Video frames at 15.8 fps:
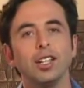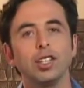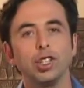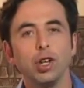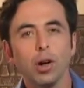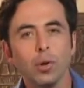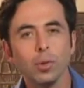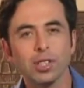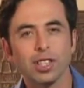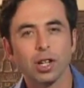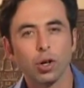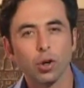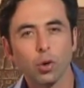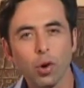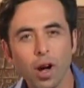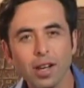Do you always
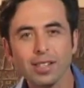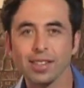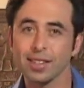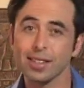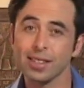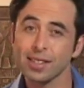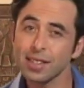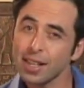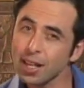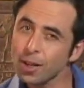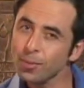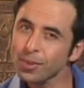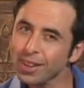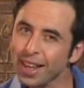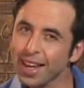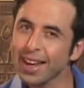cross the
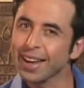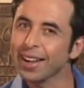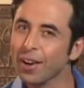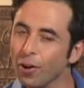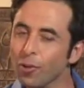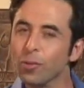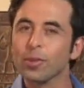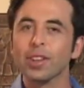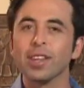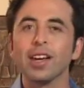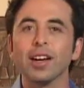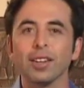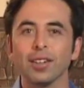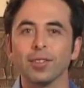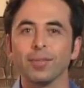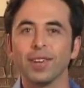same leg over the
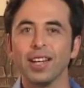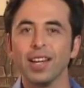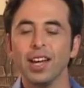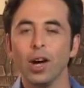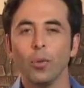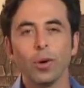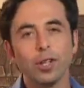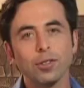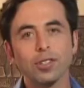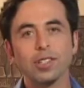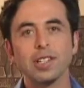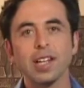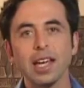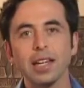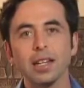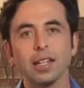other? When you're
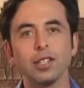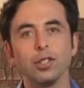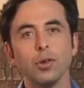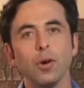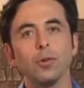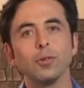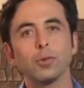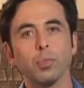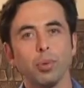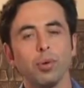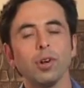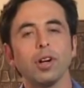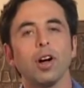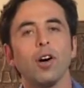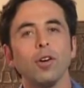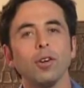standing, do you always
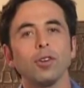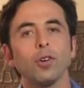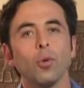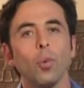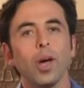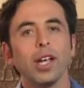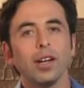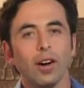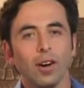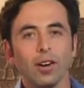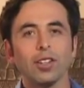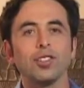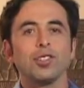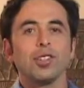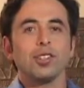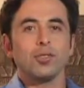put all your weight
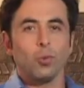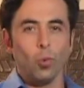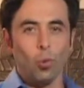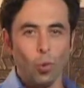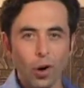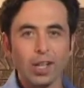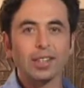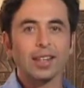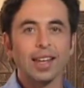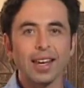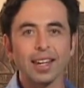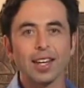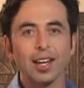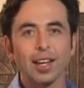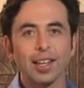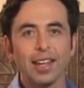on just one
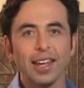leg?